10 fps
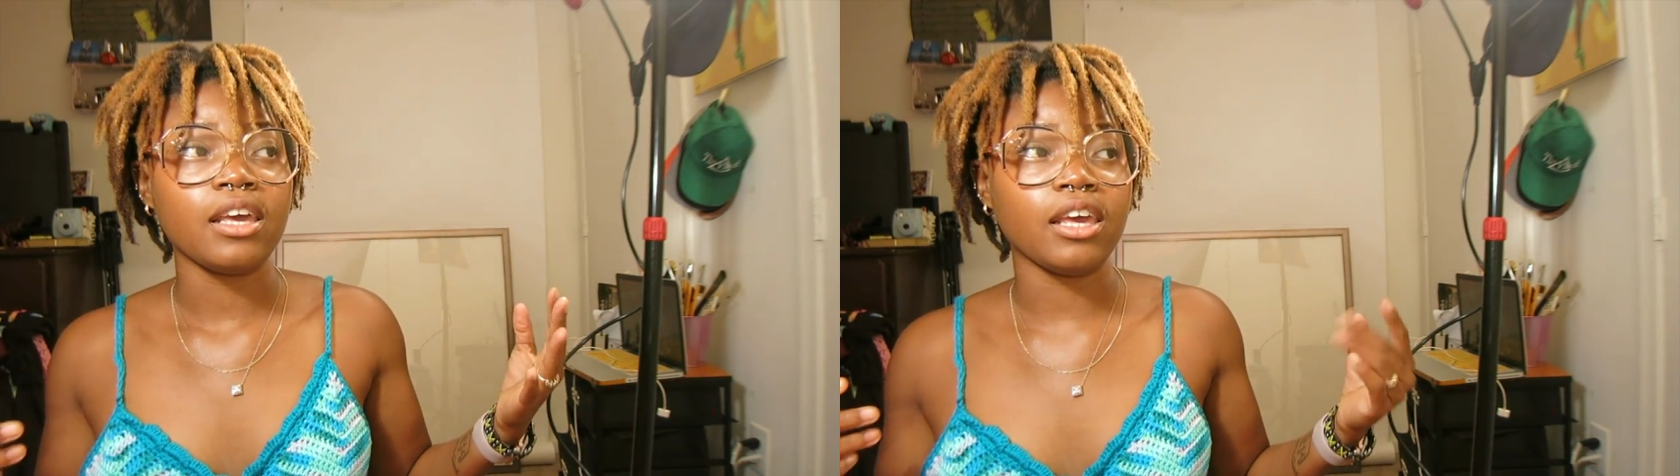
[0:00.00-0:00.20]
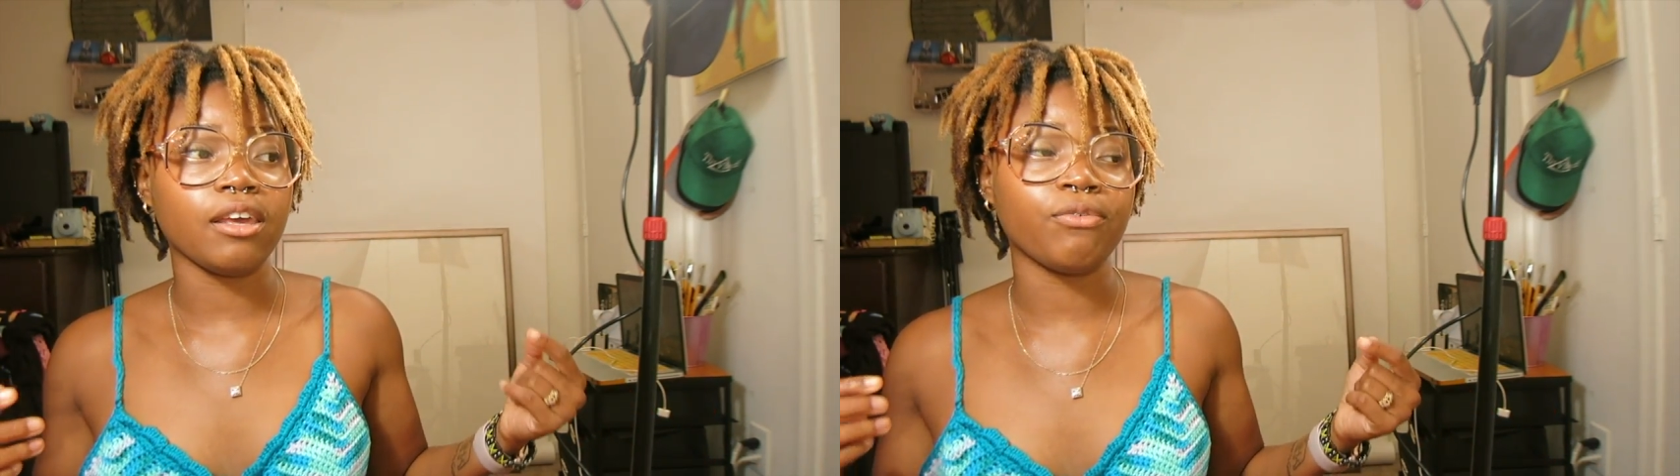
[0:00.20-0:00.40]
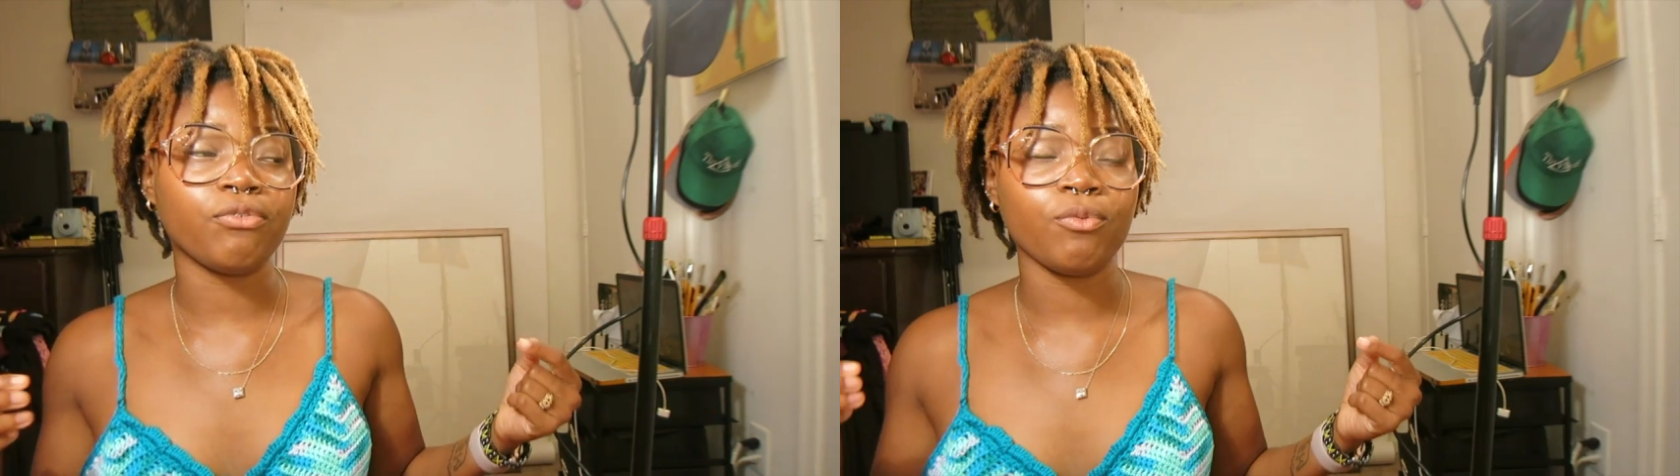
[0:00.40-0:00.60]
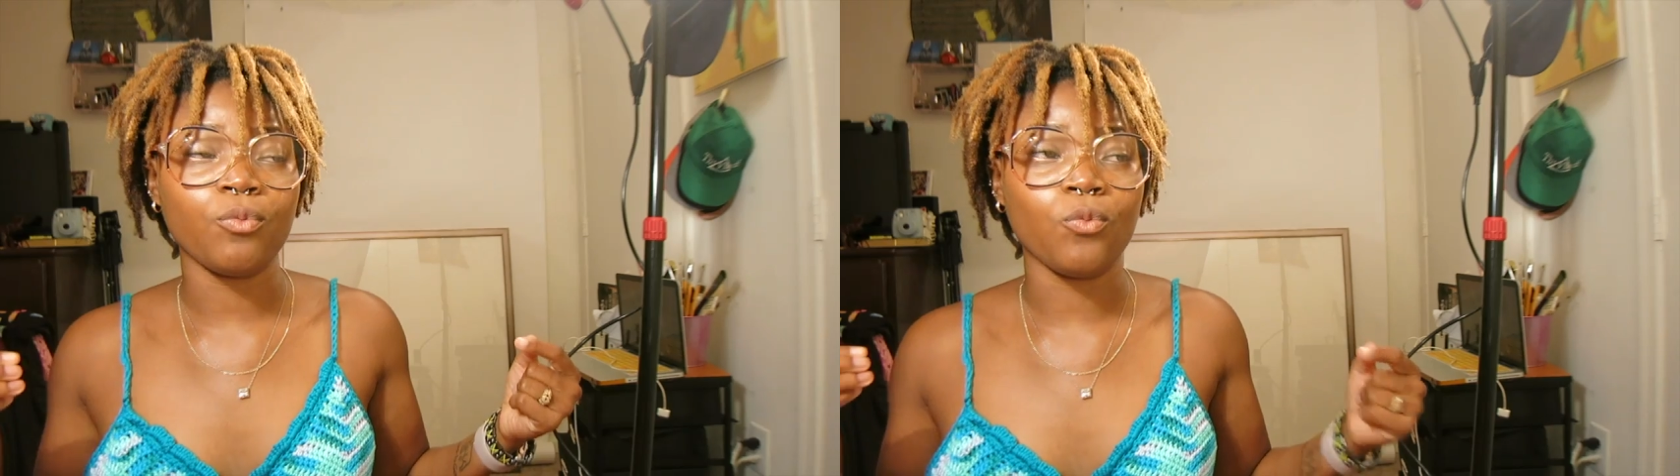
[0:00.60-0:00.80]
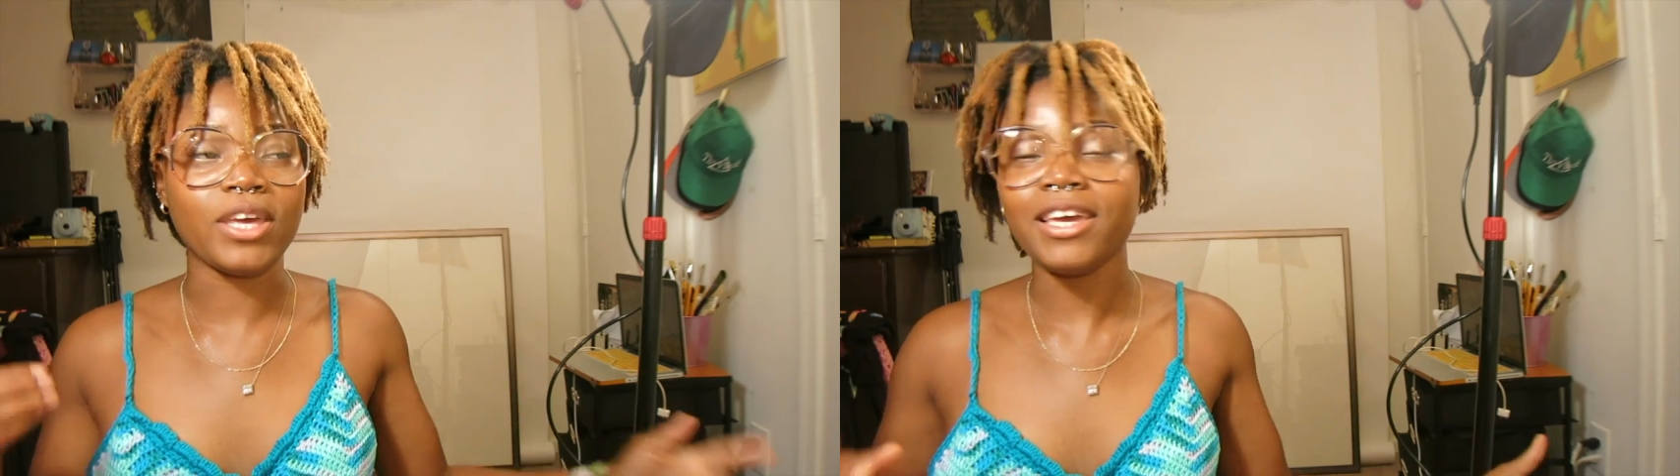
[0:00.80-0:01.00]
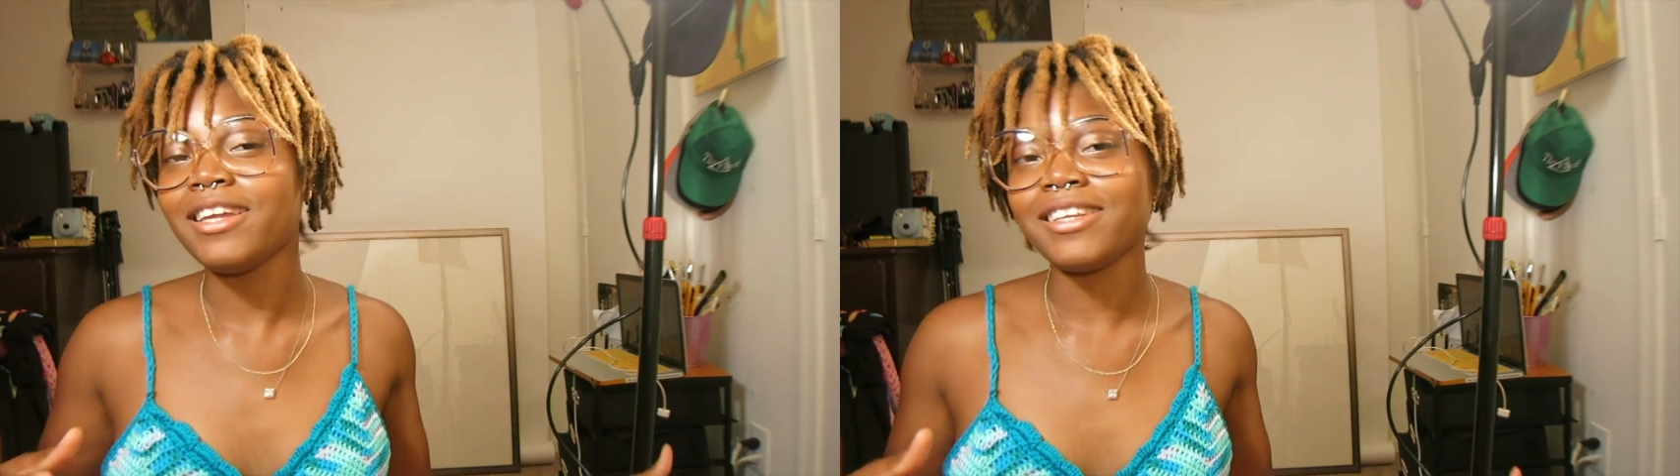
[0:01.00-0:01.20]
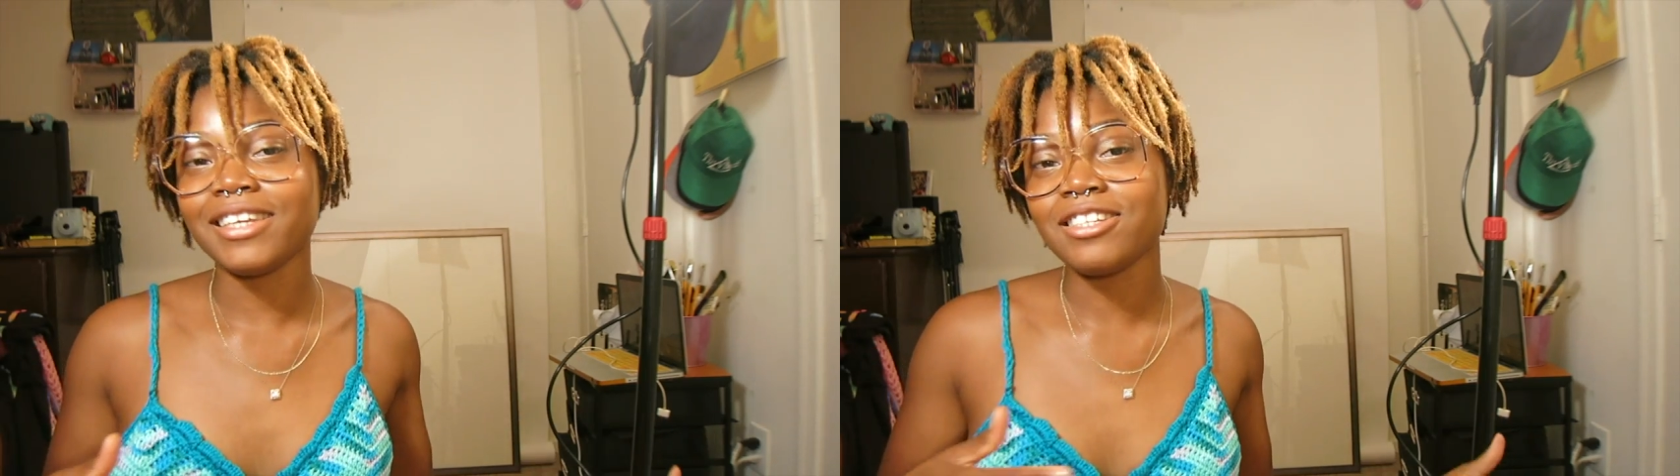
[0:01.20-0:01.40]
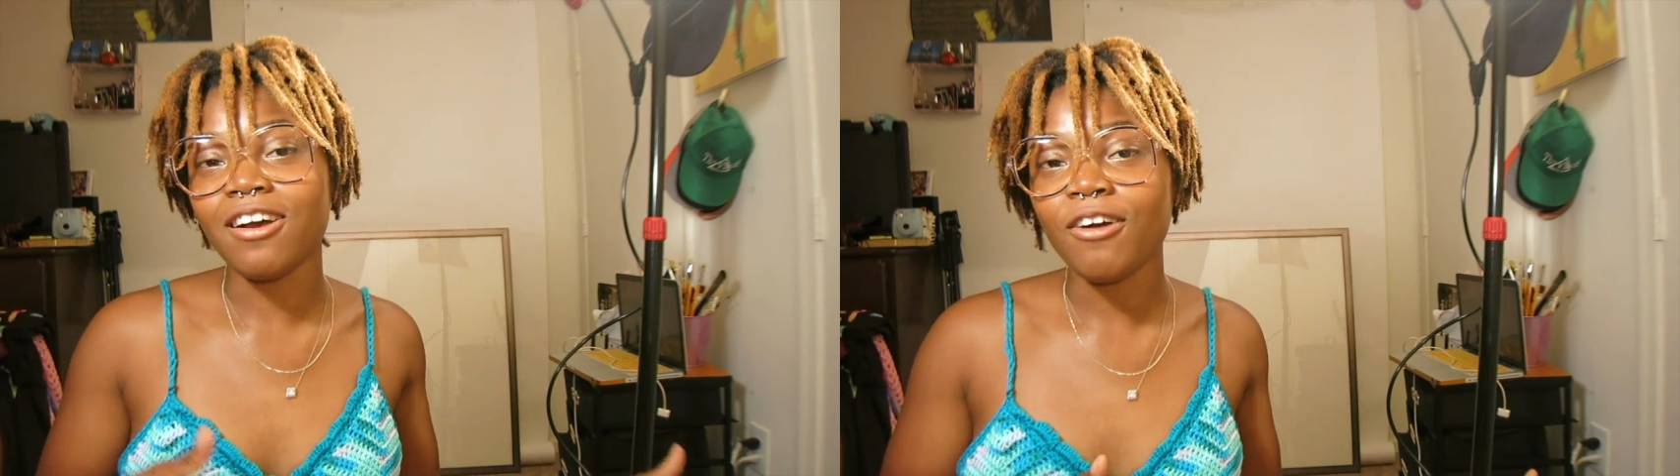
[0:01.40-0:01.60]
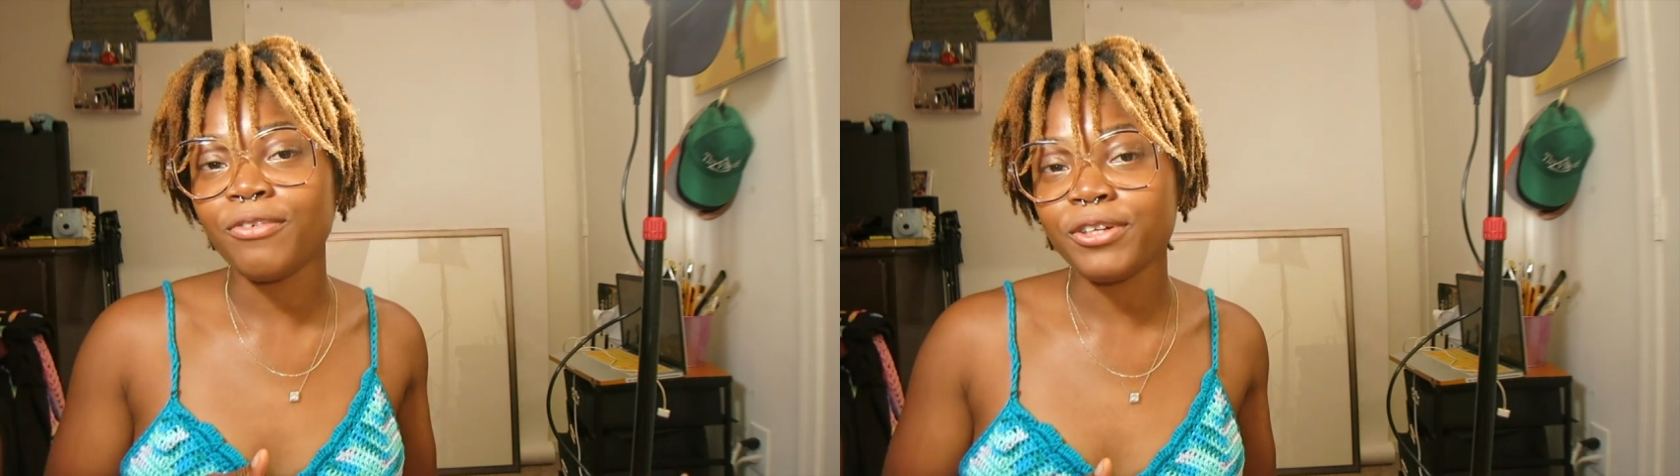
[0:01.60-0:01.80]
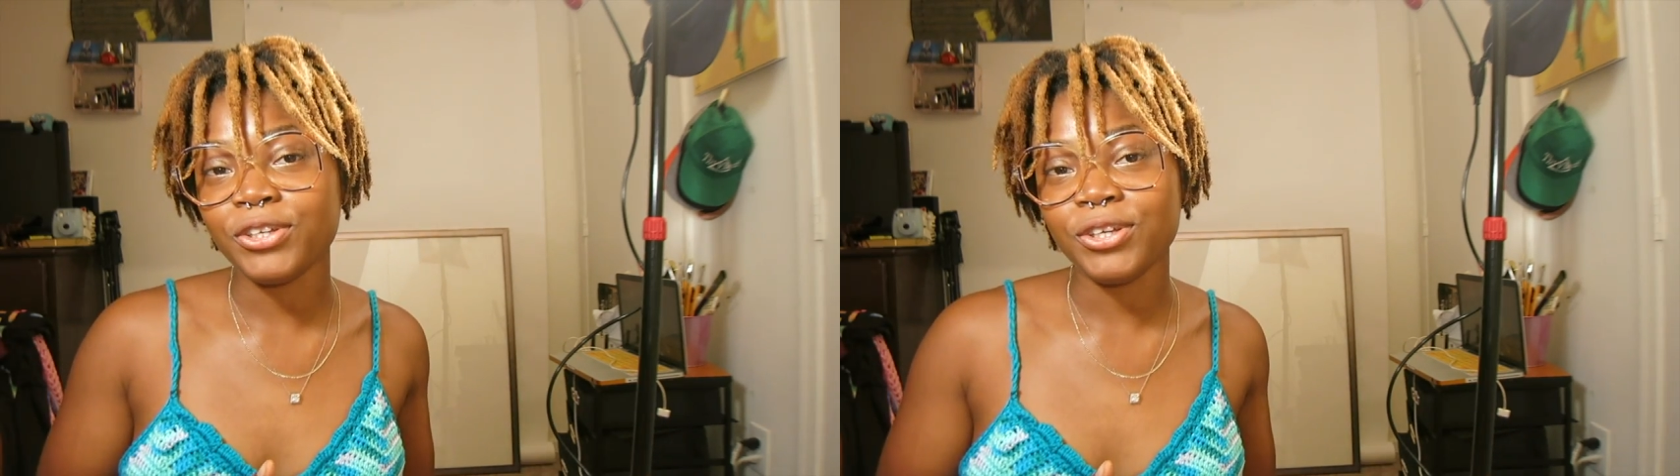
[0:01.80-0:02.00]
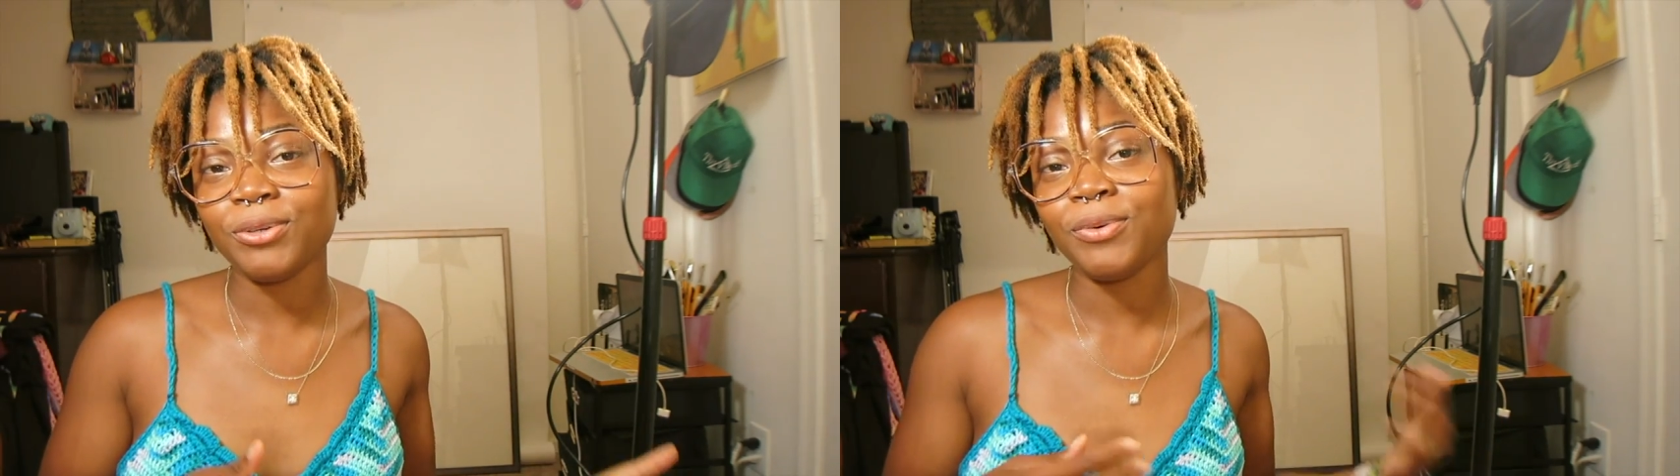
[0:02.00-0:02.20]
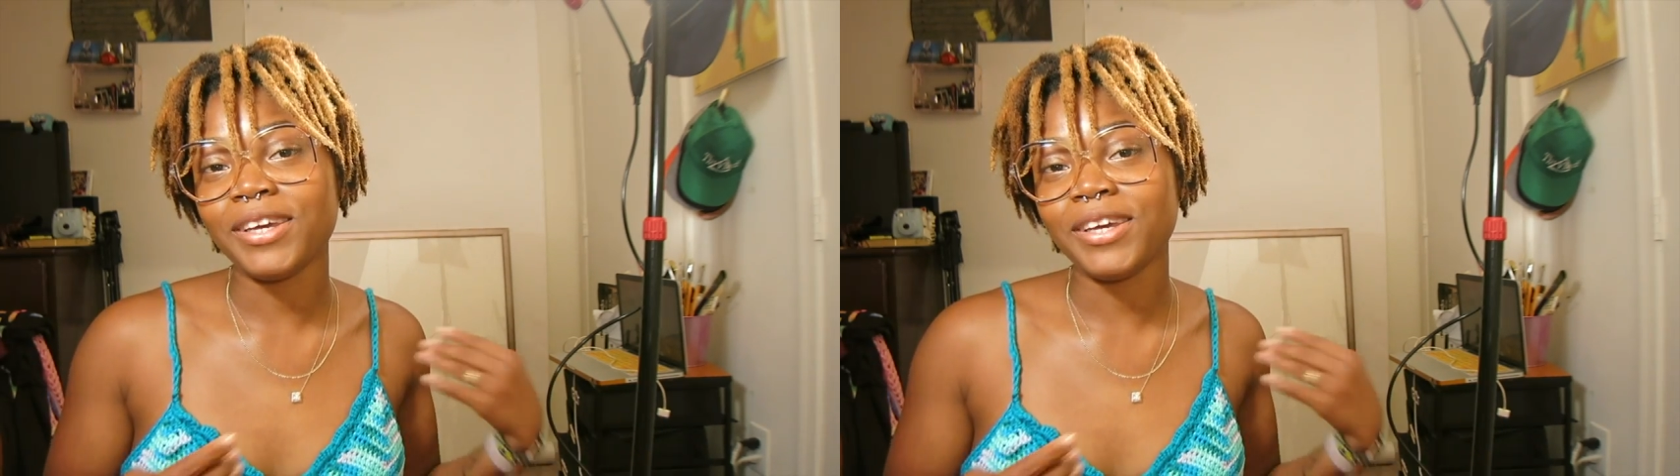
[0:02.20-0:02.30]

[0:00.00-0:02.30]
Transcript: if weed is offered to you,